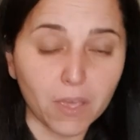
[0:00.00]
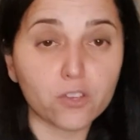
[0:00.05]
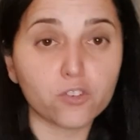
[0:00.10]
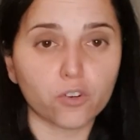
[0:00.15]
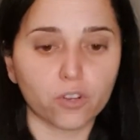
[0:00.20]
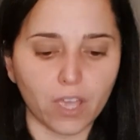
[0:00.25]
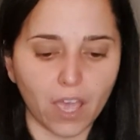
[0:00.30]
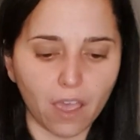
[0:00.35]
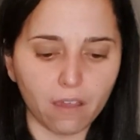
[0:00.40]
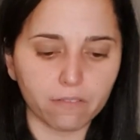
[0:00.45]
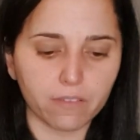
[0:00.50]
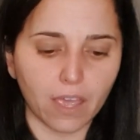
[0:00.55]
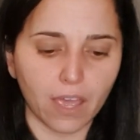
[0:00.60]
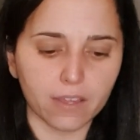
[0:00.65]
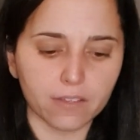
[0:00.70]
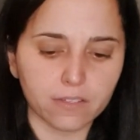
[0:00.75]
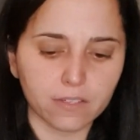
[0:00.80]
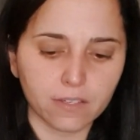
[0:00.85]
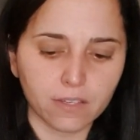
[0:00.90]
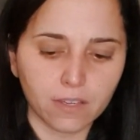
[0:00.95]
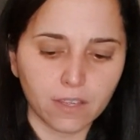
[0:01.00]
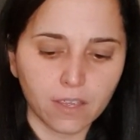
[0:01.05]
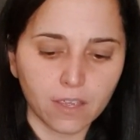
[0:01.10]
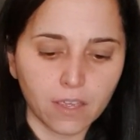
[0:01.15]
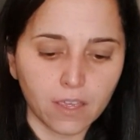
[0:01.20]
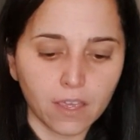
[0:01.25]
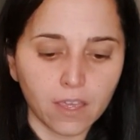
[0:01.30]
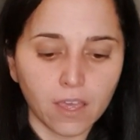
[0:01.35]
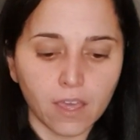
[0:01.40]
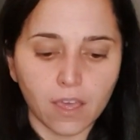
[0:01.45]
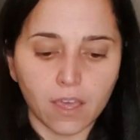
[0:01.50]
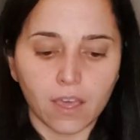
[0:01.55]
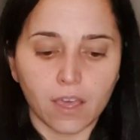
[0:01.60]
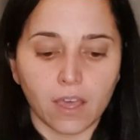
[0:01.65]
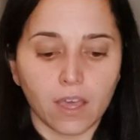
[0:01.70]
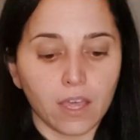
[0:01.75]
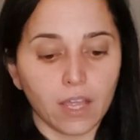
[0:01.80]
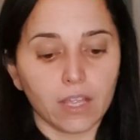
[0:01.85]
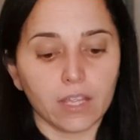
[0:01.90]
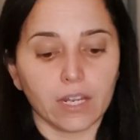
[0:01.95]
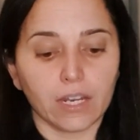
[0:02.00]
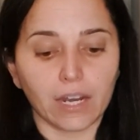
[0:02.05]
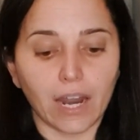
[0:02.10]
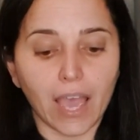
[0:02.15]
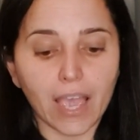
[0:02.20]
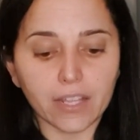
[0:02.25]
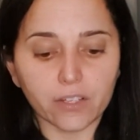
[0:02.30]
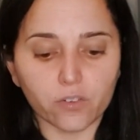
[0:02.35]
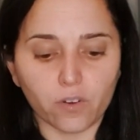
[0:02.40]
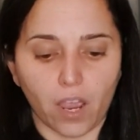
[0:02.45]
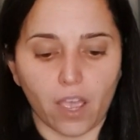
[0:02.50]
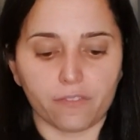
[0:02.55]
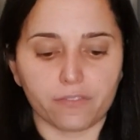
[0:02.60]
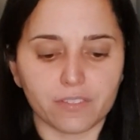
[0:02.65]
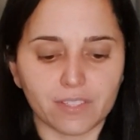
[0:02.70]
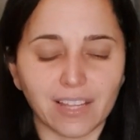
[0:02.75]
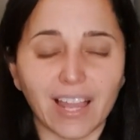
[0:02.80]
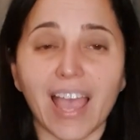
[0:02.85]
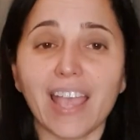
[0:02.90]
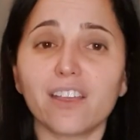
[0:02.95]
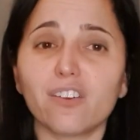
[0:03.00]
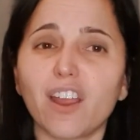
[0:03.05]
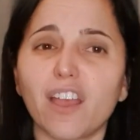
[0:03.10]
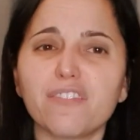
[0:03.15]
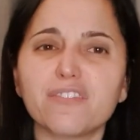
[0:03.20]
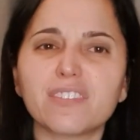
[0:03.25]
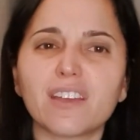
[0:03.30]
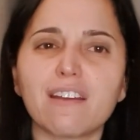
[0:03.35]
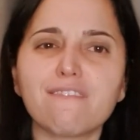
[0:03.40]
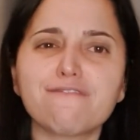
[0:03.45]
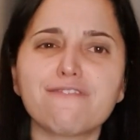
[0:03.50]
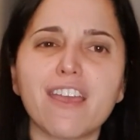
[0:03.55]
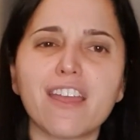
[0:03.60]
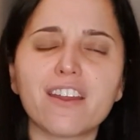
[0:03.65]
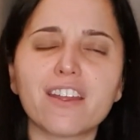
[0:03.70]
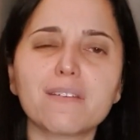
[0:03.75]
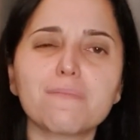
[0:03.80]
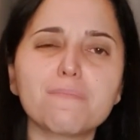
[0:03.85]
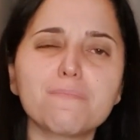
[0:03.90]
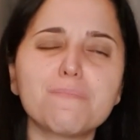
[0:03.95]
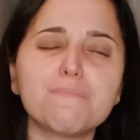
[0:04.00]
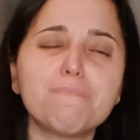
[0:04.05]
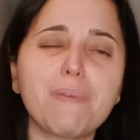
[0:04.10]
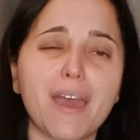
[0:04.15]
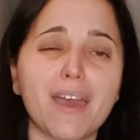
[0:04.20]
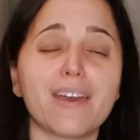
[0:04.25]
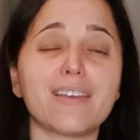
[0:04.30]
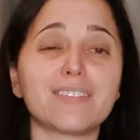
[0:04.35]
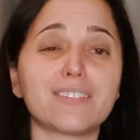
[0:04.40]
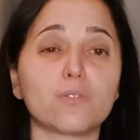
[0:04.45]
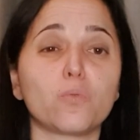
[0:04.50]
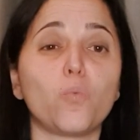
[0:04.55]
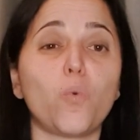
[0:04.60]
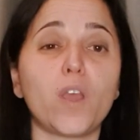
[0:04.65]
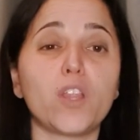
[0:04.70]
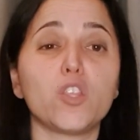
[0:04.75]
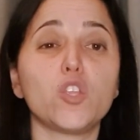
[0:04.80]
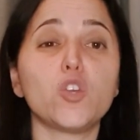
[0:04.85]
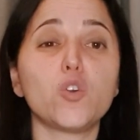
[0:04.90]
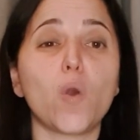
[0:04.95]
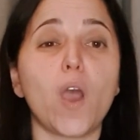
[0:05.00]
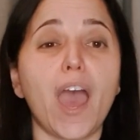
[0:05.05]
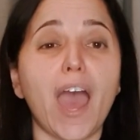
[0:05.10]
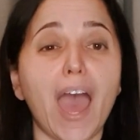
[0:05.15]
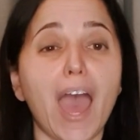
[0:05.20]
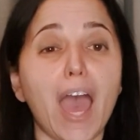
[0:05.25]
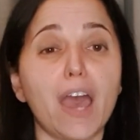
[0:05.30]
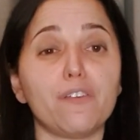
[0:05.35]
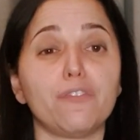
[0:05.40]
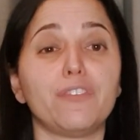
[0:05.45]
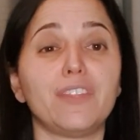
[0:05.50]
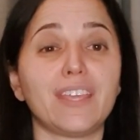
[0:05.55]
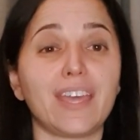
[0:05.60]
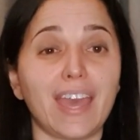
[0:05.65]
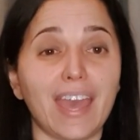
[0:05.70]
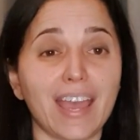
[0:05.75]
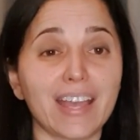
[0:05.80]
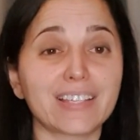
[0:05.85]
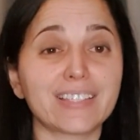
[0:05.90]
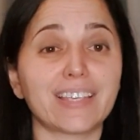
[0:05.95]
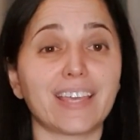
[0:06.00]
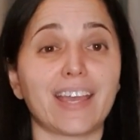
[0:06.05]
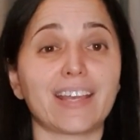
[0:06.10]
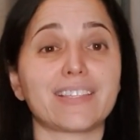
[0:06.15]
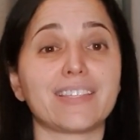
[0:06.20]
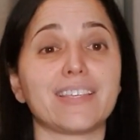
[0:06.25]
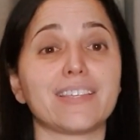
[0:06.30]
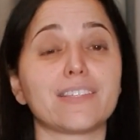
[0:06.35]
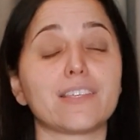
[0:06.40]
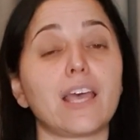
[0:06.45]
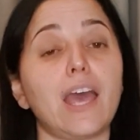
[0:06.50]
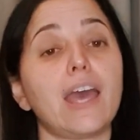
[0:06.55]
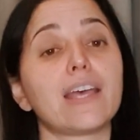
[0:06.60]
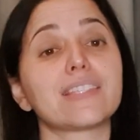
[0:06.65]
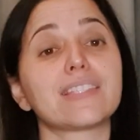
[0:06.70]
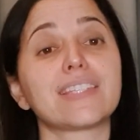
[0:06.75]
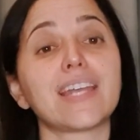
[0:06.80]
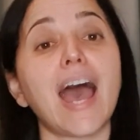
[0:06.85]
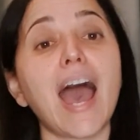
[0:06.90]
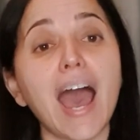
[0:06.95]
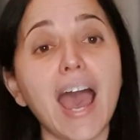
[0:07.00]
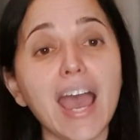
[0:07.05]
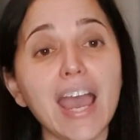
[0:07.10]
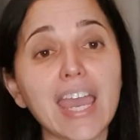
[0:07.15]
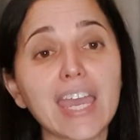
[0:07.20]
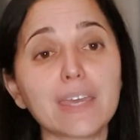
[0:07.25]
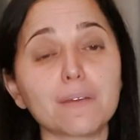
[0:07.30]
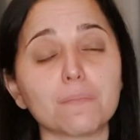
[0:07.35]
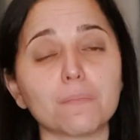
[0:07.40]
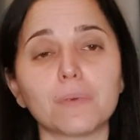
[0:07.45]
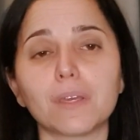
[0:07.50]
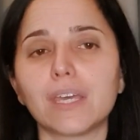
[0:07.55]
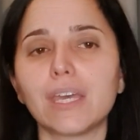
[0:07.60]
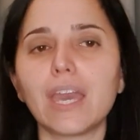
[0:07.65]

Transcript: Make sure you have that. Line graphs. Line graphs are very best when you have the x-axis as time.